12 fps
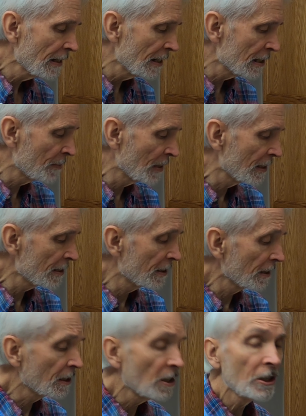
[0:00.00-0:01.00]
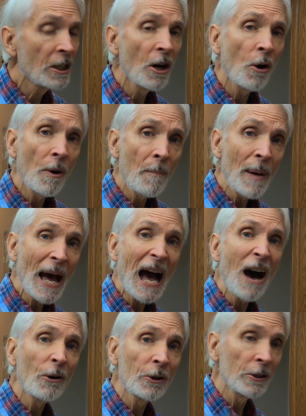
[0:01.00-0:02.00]
is because the cocoa
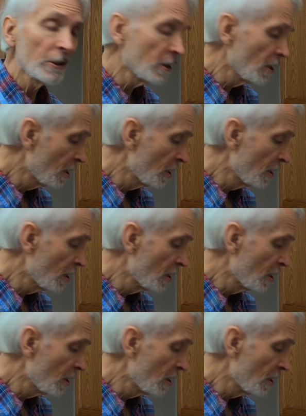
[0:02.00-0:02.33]
powder